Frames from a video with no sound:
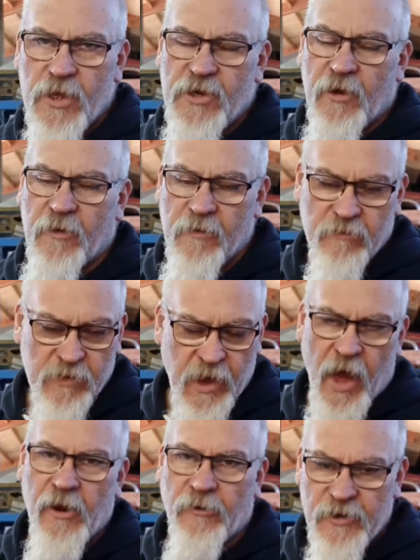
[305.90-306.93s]
you
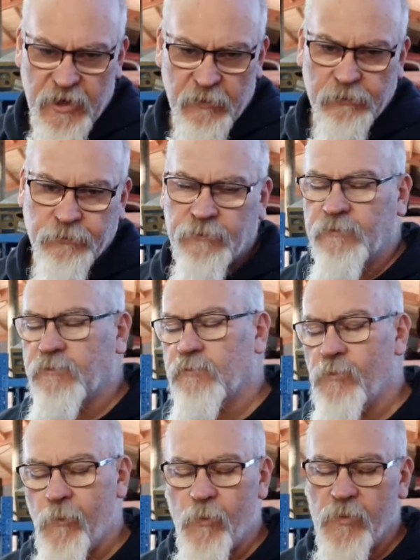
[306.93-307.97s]
colour in your
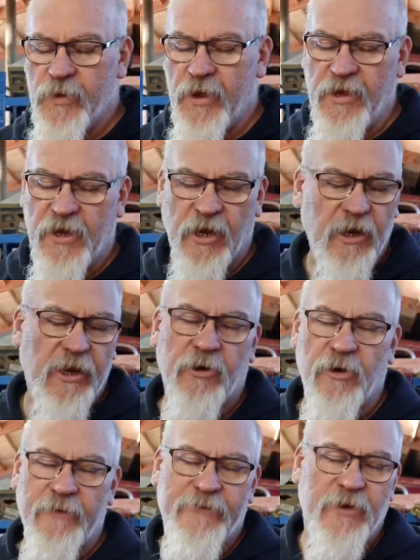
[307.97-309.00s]
clear,
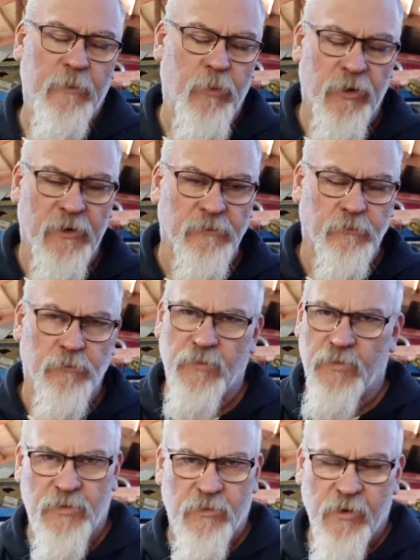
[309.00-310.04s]
if you're putting
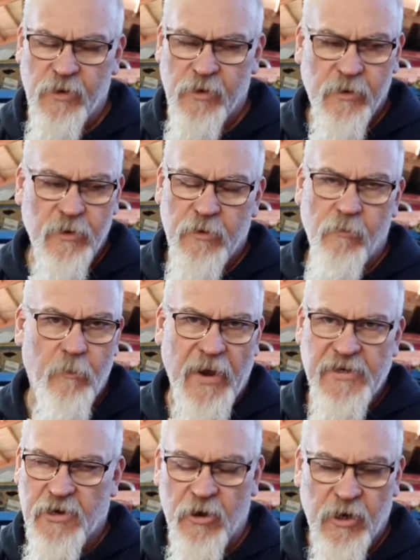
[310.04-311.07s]
base
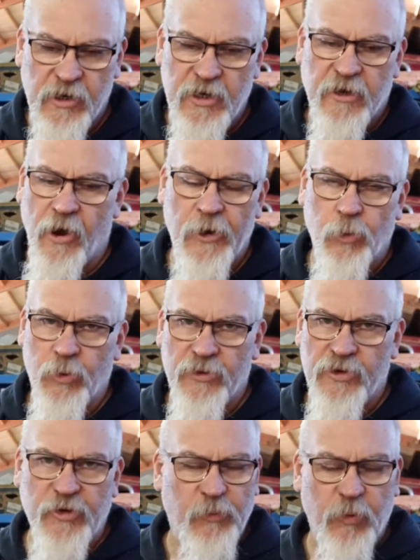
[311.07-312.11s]
coat, clear coat, or whether
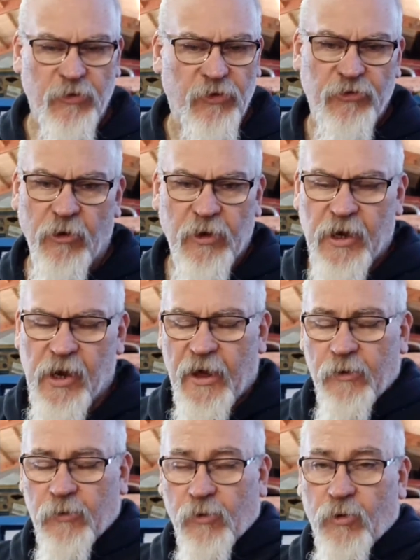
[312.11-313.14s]
you're just putting a solid colour
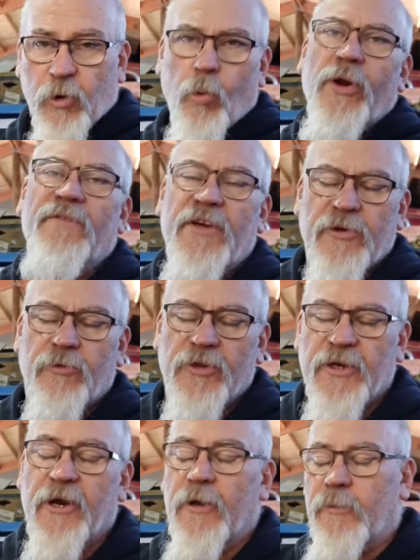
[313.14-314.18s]
on, or whatever you're doing, you
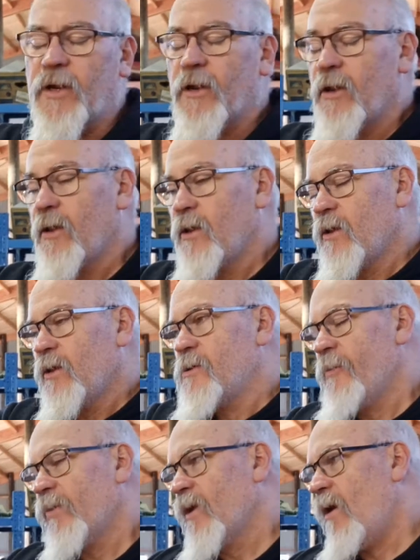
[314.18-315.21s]
know what I
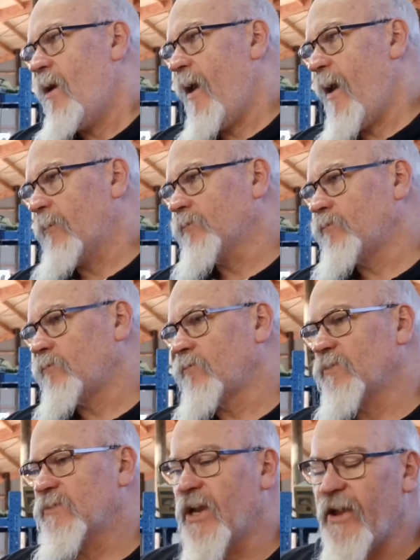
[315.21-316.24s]
mean.
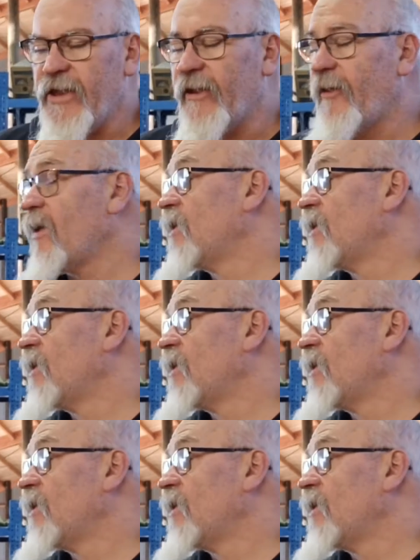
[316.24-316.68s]
So yeah,